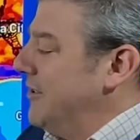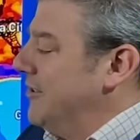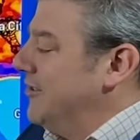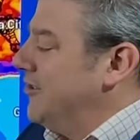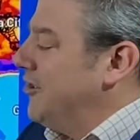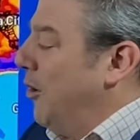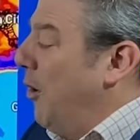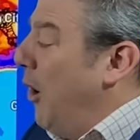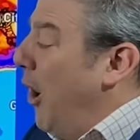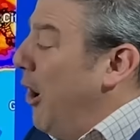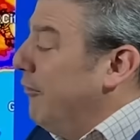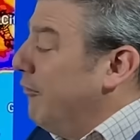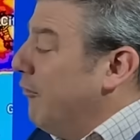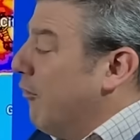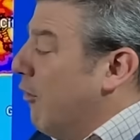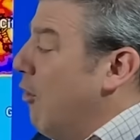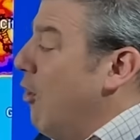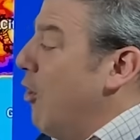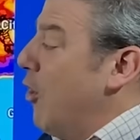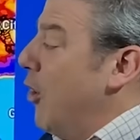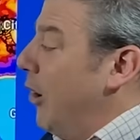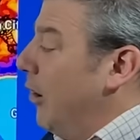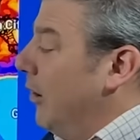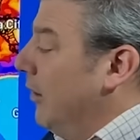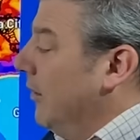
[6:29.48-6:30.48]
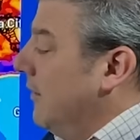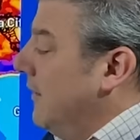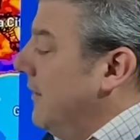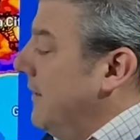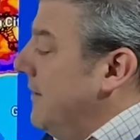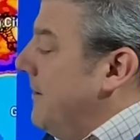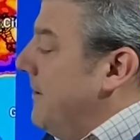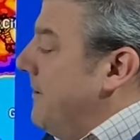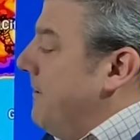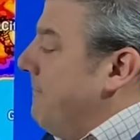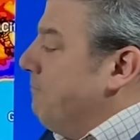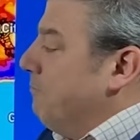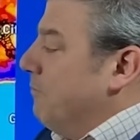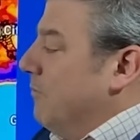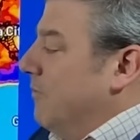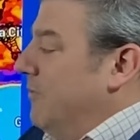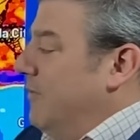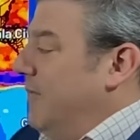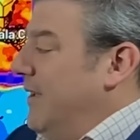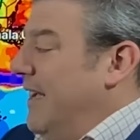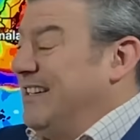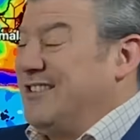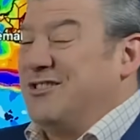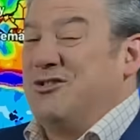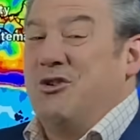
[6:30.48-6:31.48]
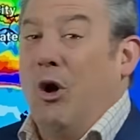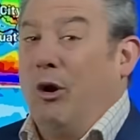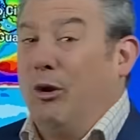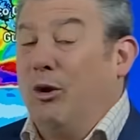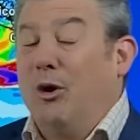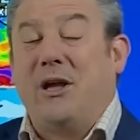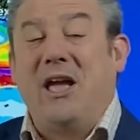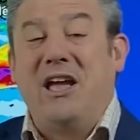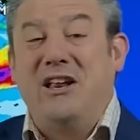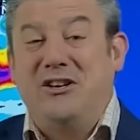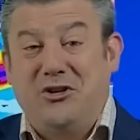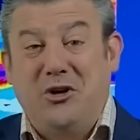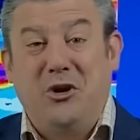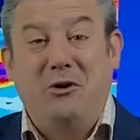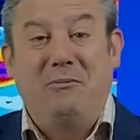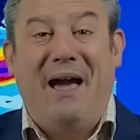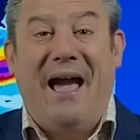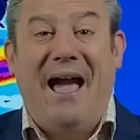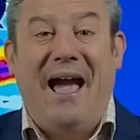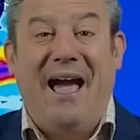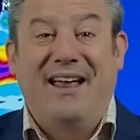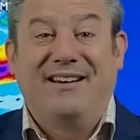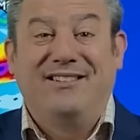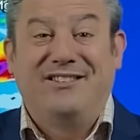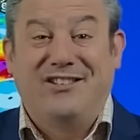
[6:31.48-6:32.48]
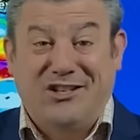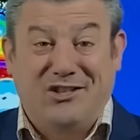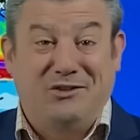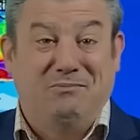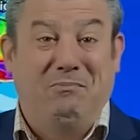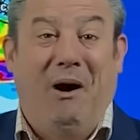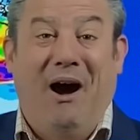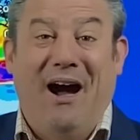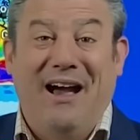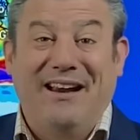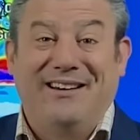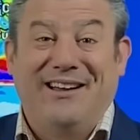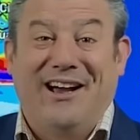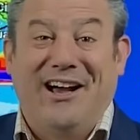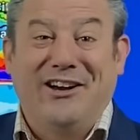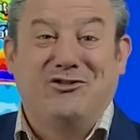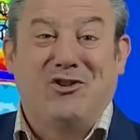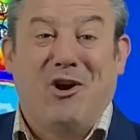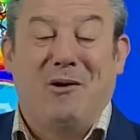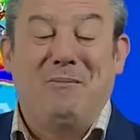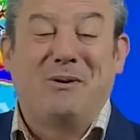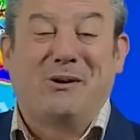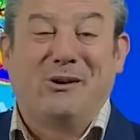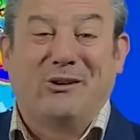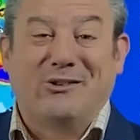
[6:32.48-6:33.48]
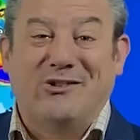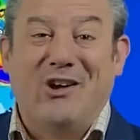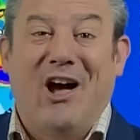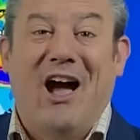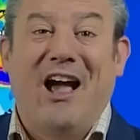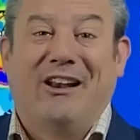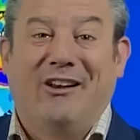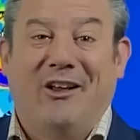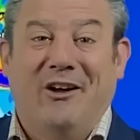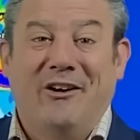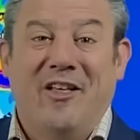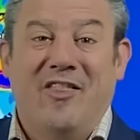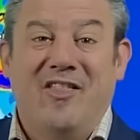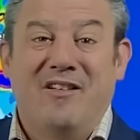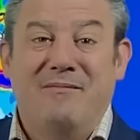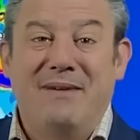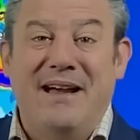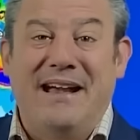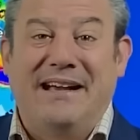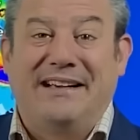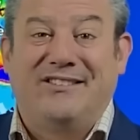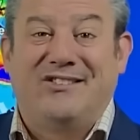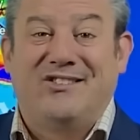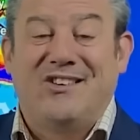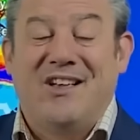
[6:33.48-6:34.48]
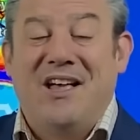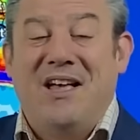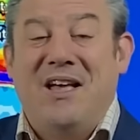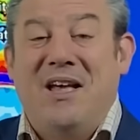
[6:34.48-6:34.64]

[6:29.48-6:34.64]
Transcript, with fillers: So overall, it's not looking too bad despite a tropical cyclone in the mix.